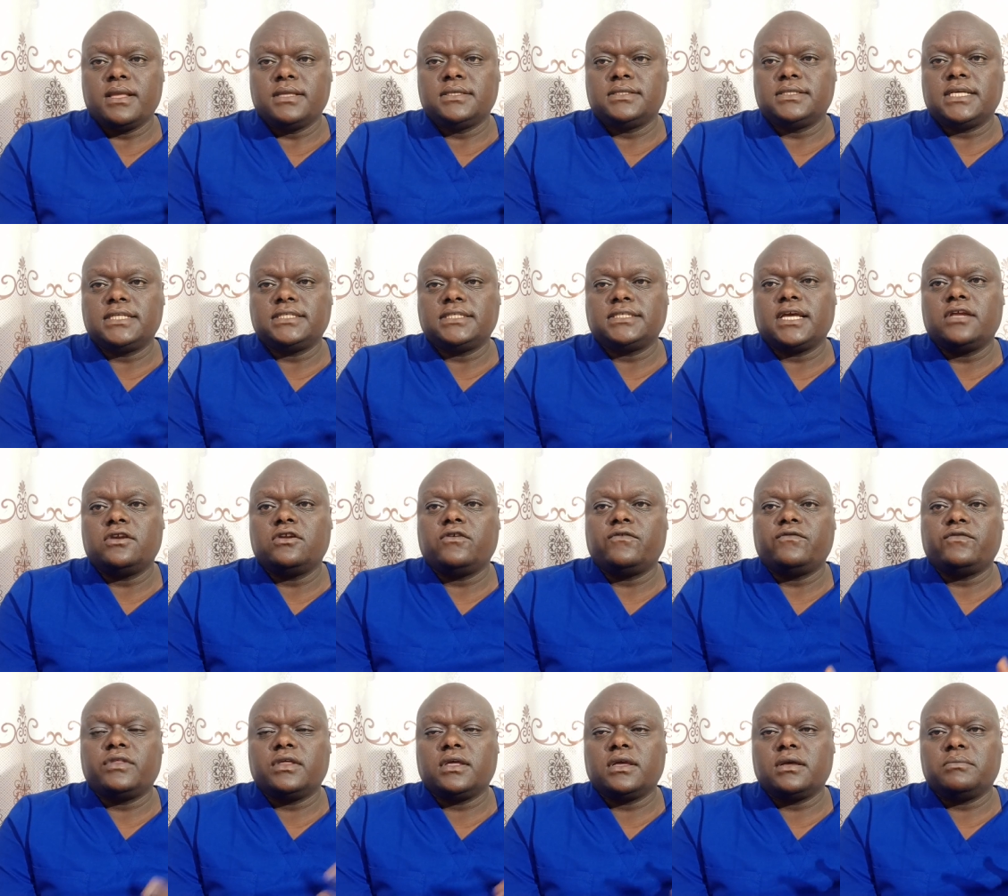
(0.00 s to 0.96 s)
such kind
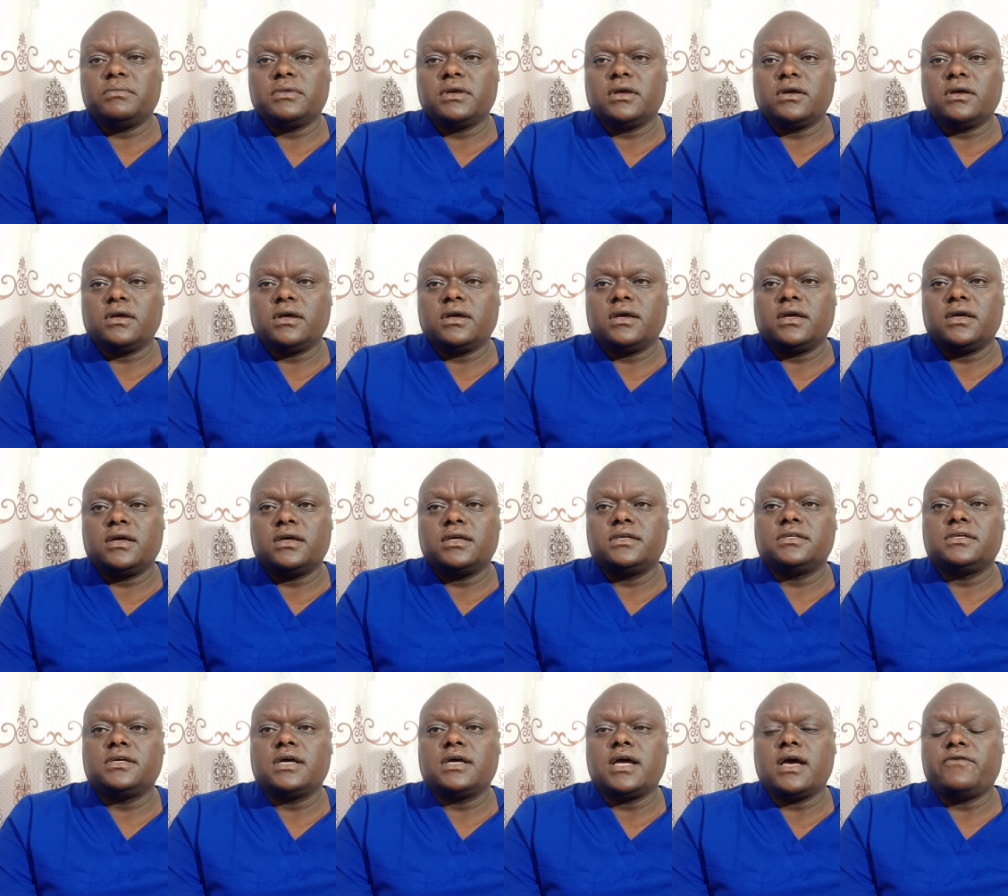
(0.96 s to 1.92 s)
of thing because
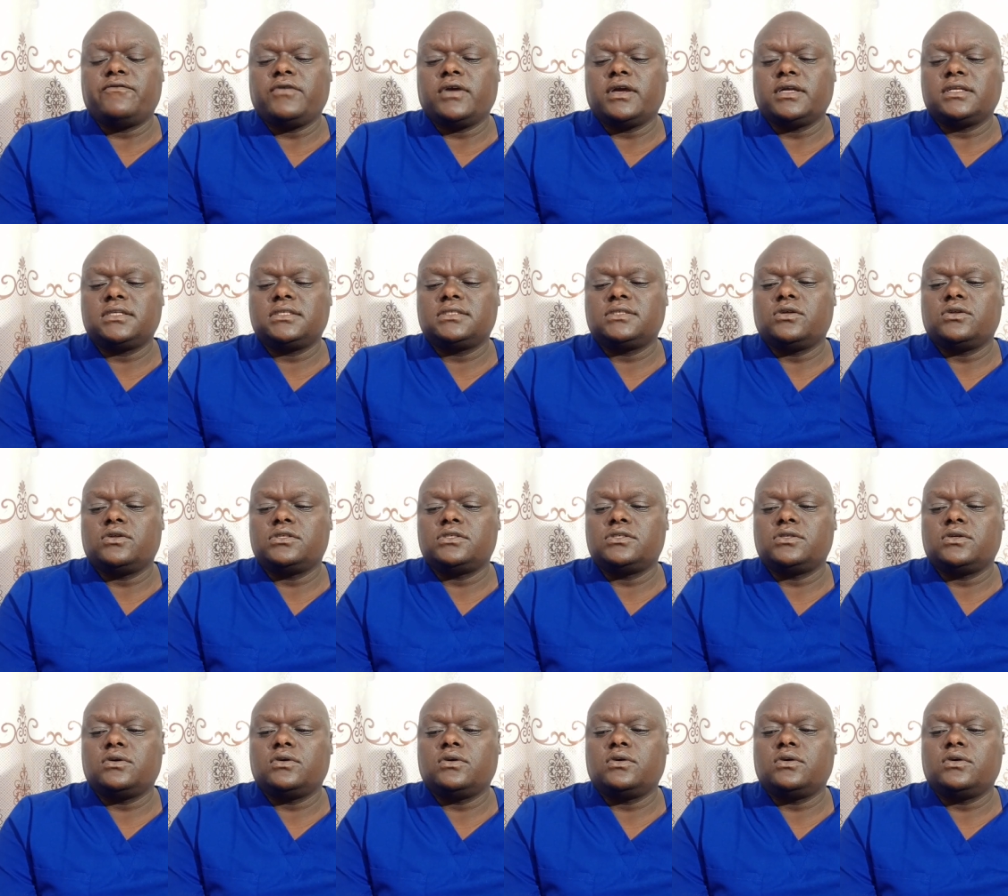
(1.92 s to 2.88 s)
affects
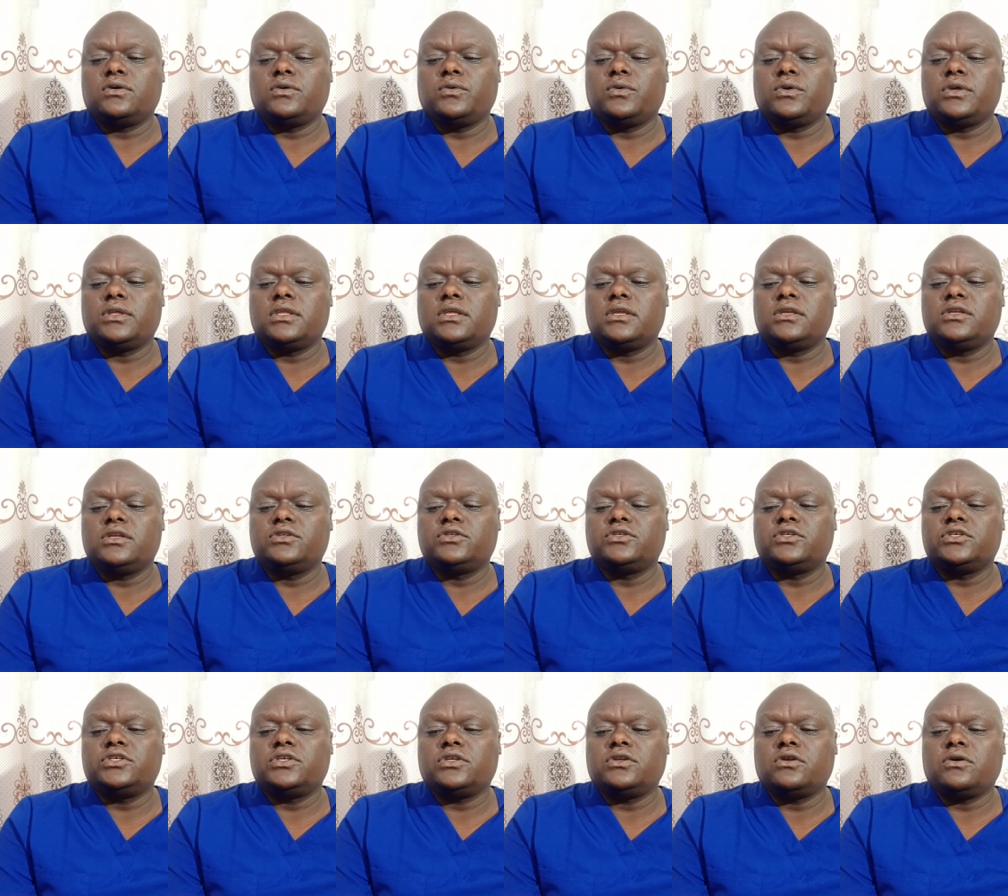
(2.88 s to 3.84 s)
also with the
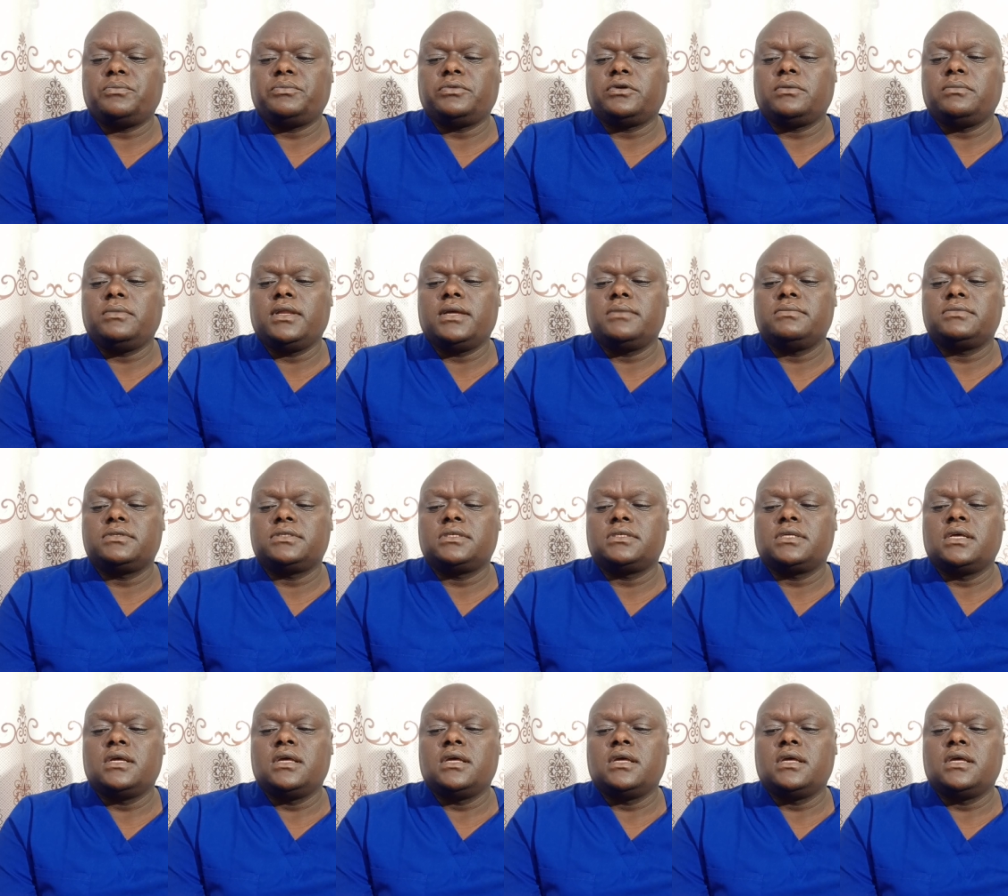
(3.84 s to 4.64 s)
nutritional problems.